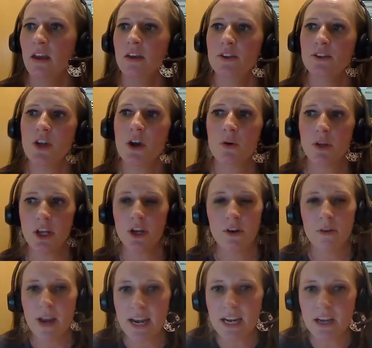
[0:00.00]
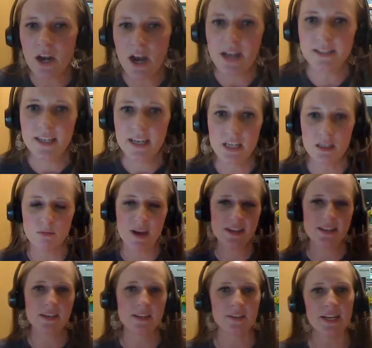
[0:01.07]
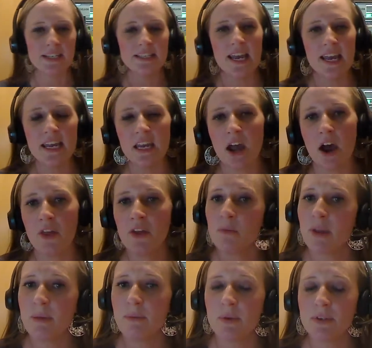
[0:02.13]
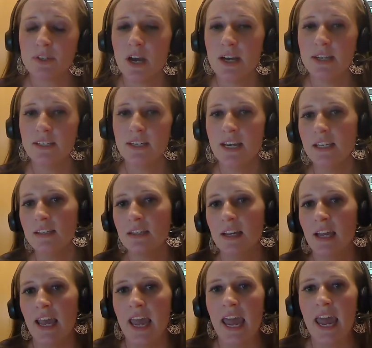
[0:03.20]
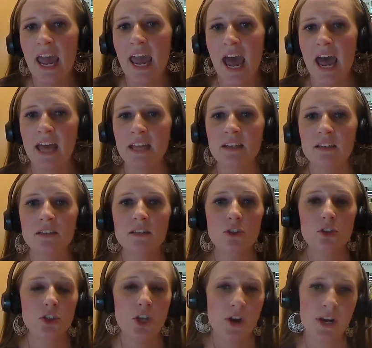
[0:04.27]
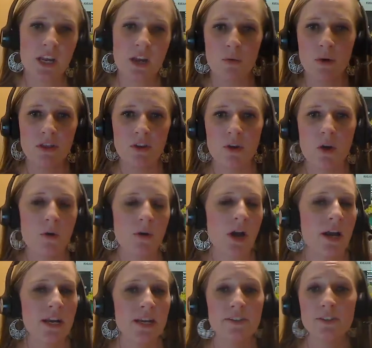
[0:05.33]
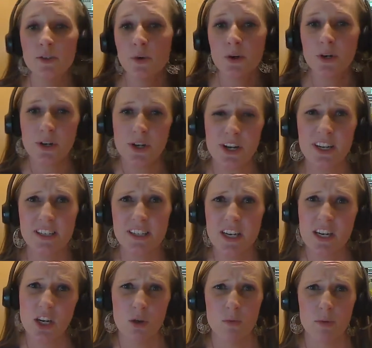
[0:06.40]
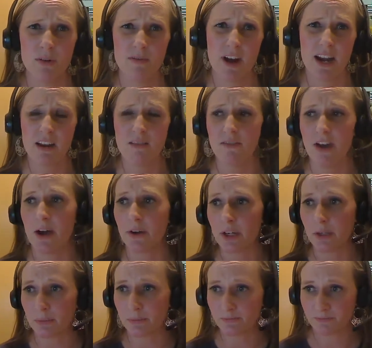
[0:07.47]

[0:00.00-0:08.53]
So curating content is basically taking other people's content and sharing it with your own audience in order to continue providing value.